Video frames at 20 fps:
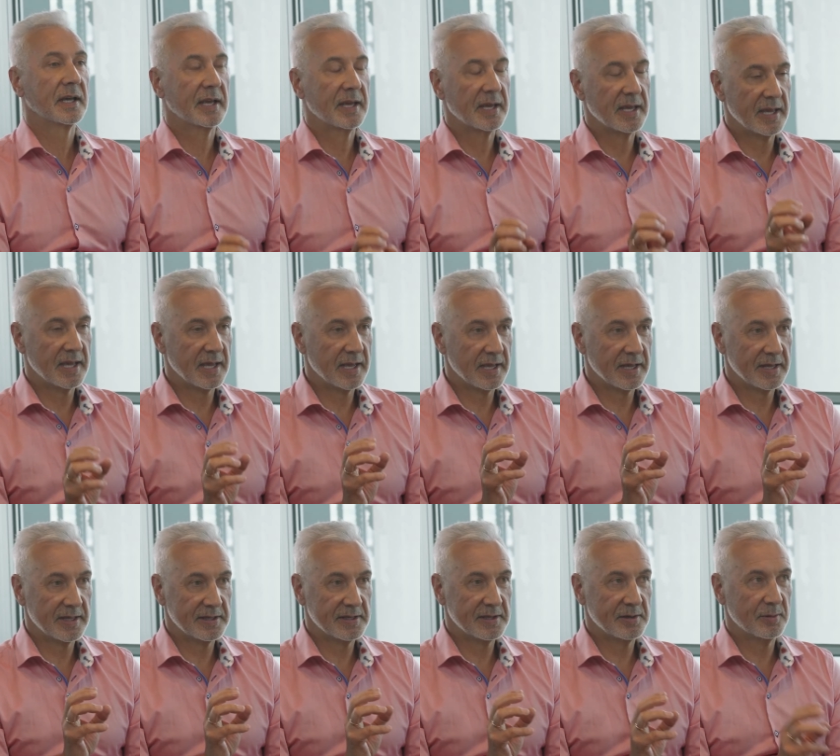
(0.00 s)
yeah. Eh,
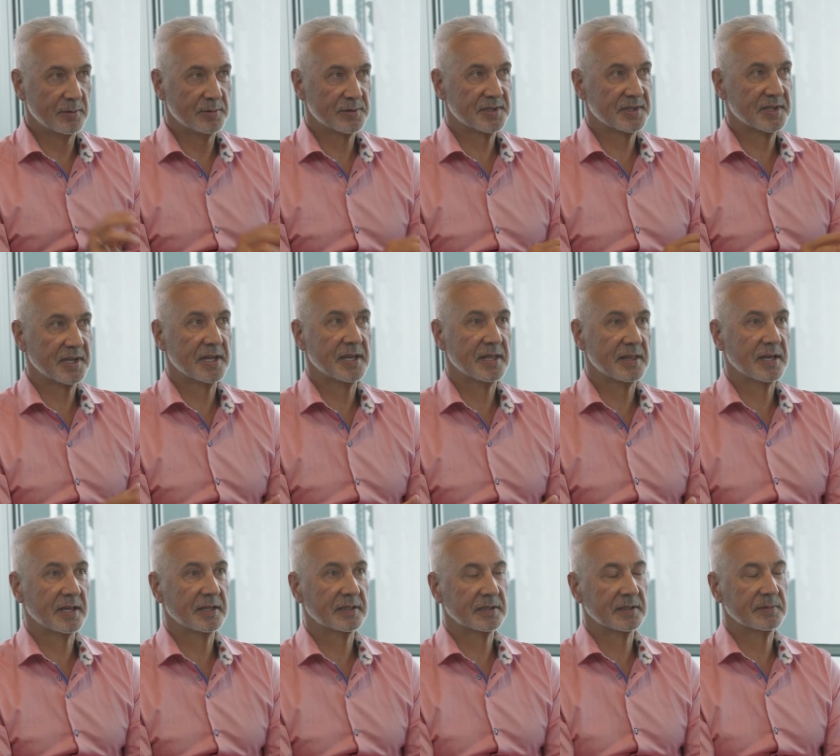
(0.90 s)
you'll see
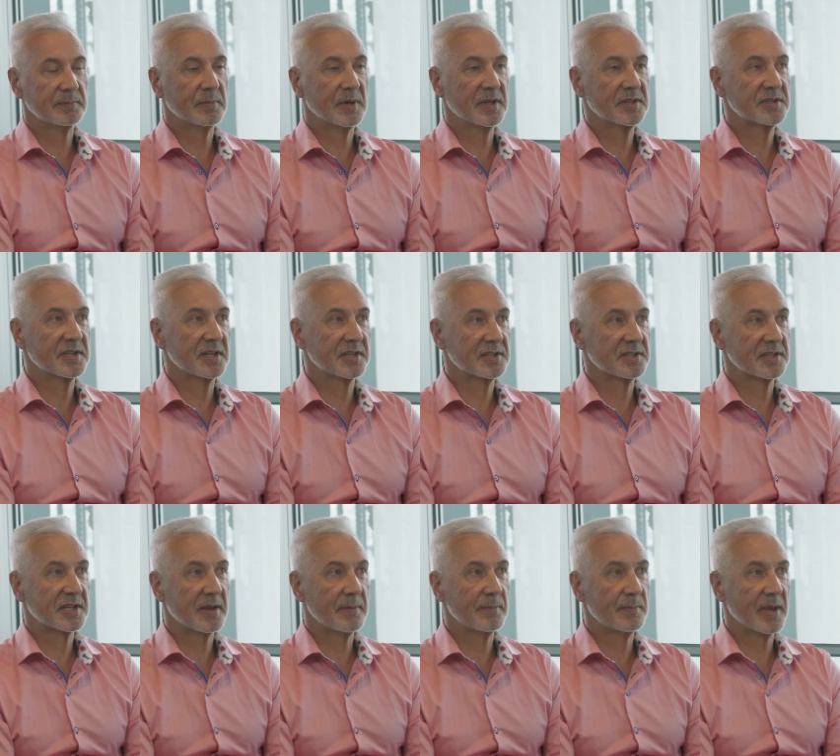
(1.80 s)
that most things
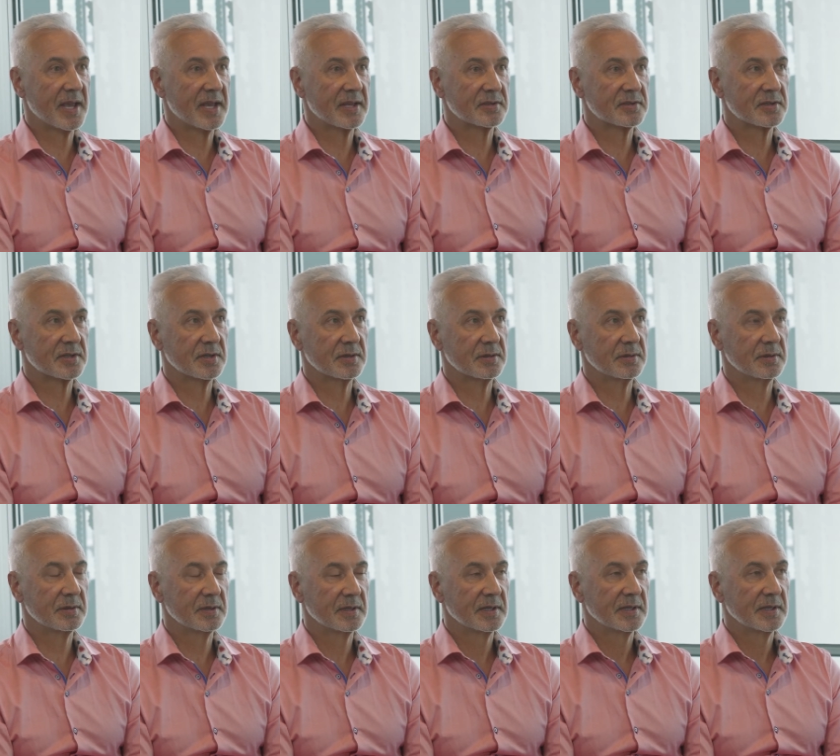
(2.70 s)
come back to
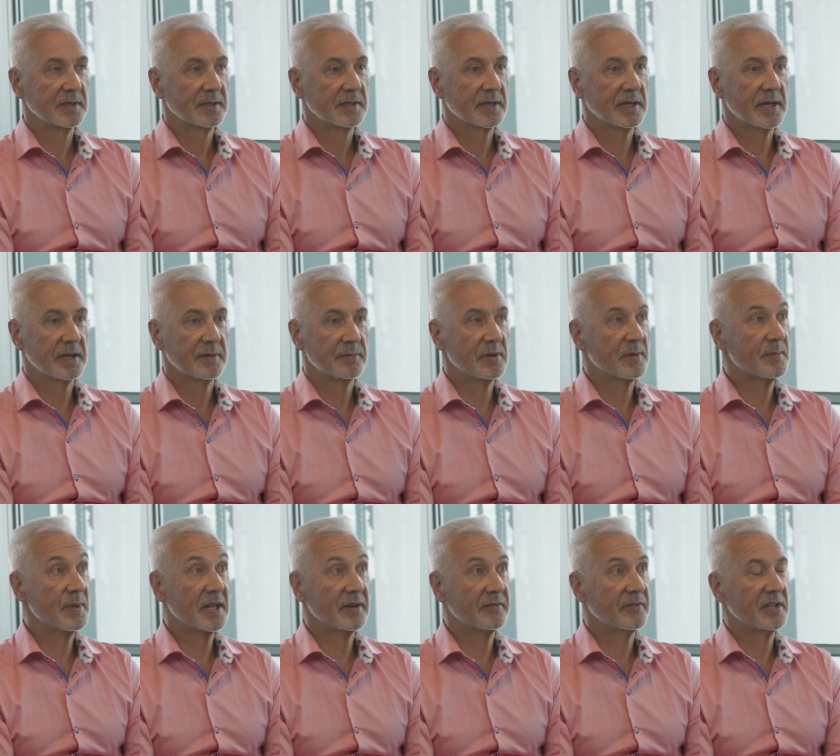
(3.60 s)
um, the
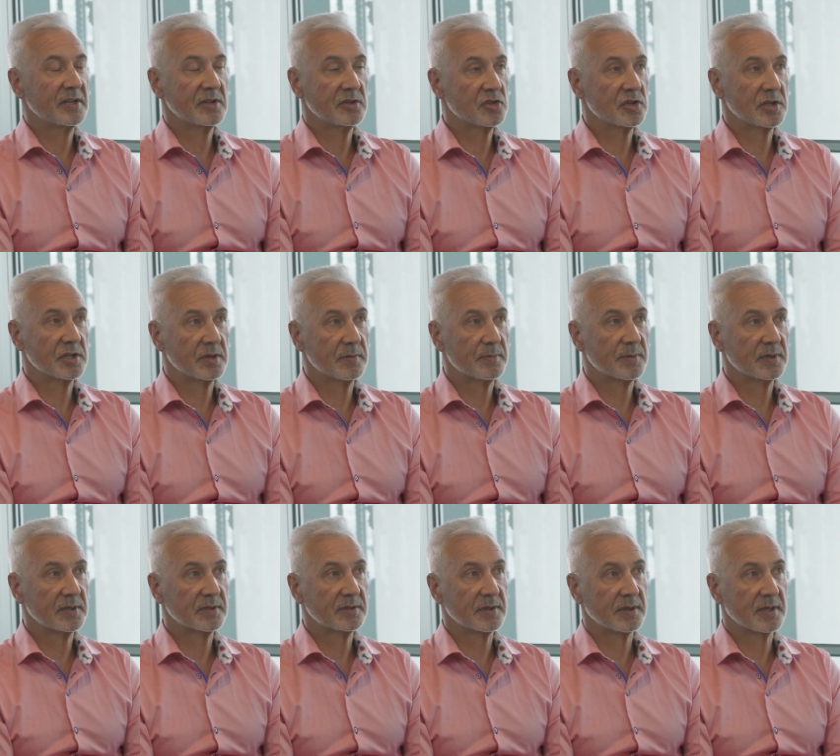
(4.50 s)
amount of energy you
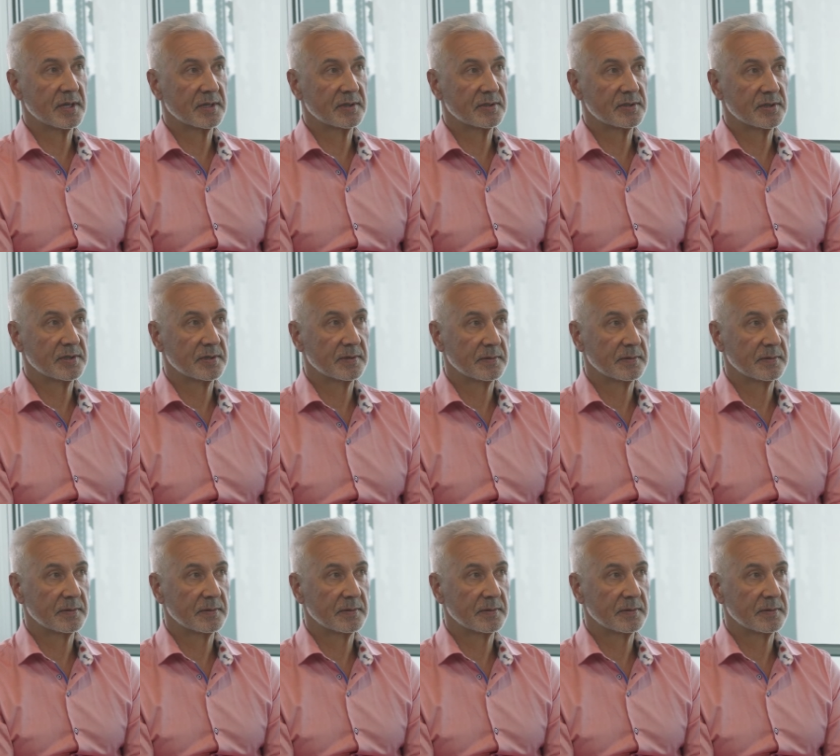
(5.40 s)
put into things.